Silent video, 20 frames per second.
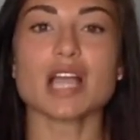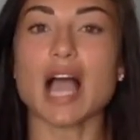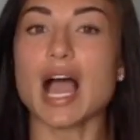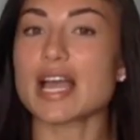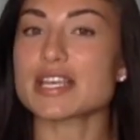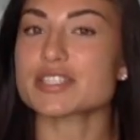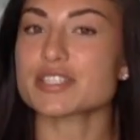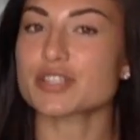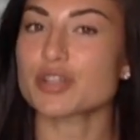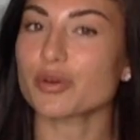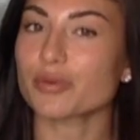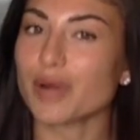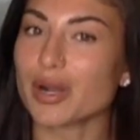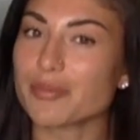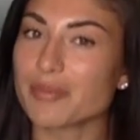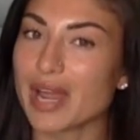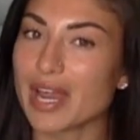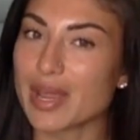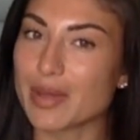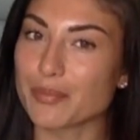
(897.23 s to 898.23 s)
I still
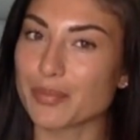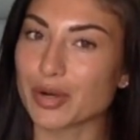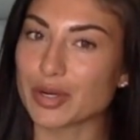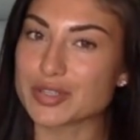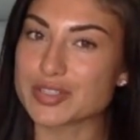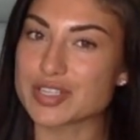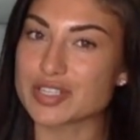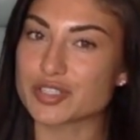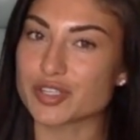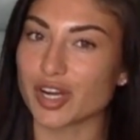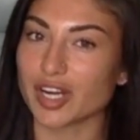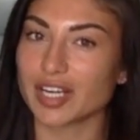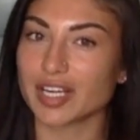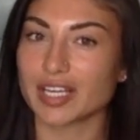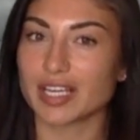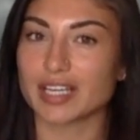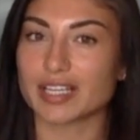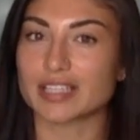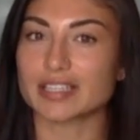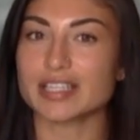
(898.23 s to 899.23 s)
run my in-person
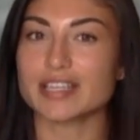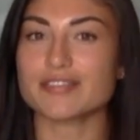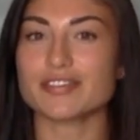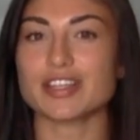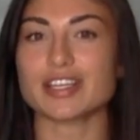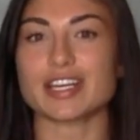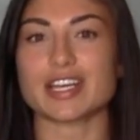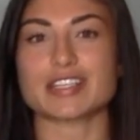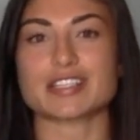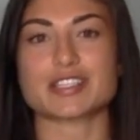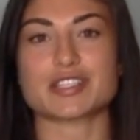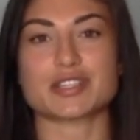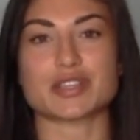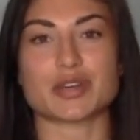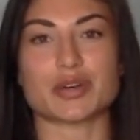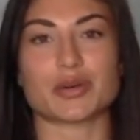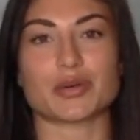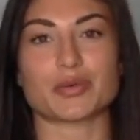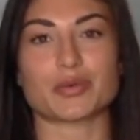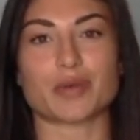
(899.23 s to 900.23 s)
training in Cleveland. I
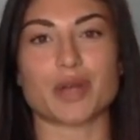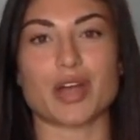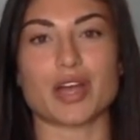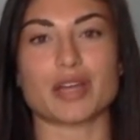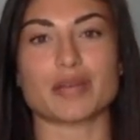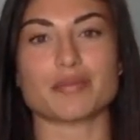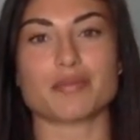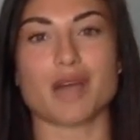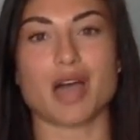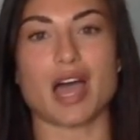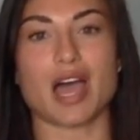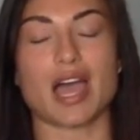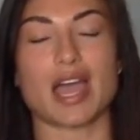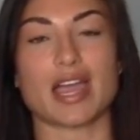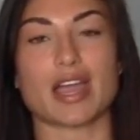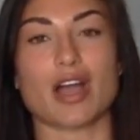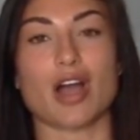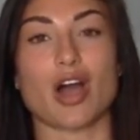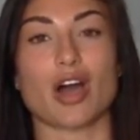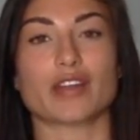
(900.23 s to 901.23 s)
still run
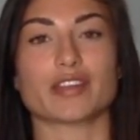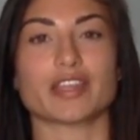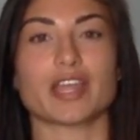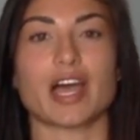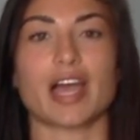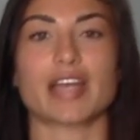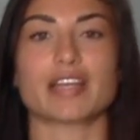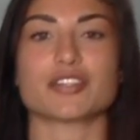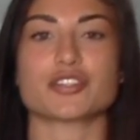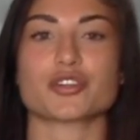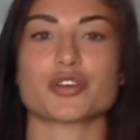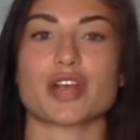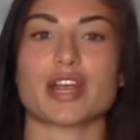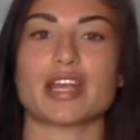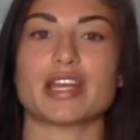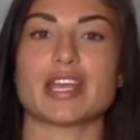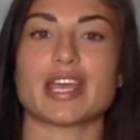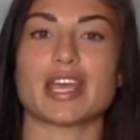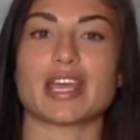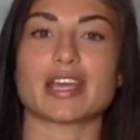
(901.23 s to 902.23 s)
my online
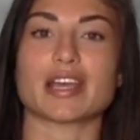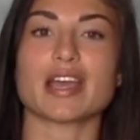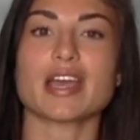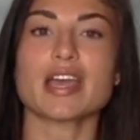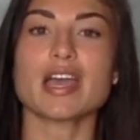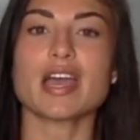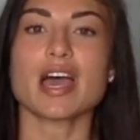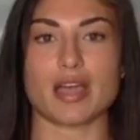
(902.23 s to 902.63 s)
training,